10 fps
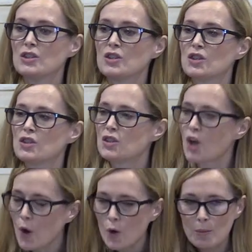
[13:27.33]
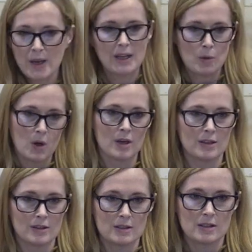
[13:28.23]
so many
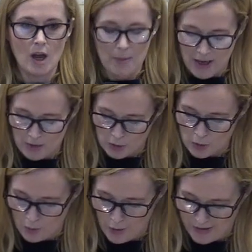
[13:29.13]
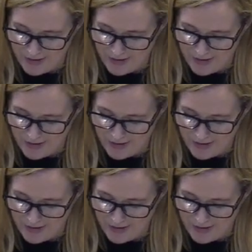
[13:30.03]
words about joy.